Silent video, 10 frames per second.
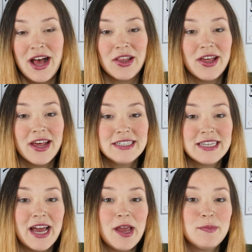A lot of
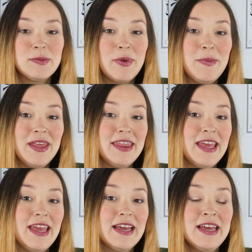times, maybe
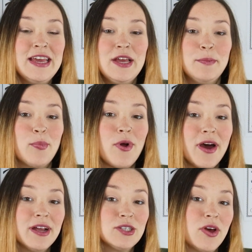the
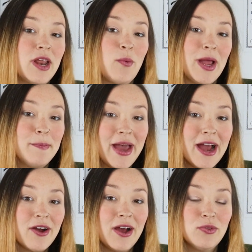product on a white
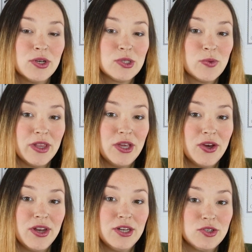background looks really
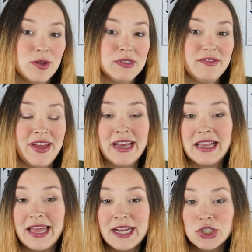good in terms of a
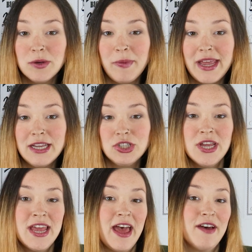collection page
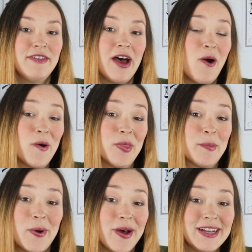of all the
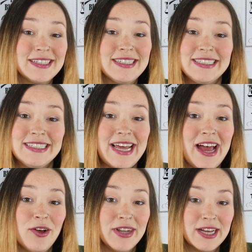products
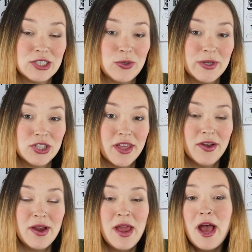styled next to each
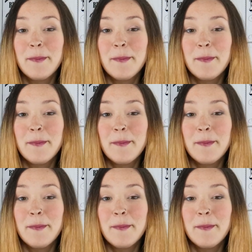other,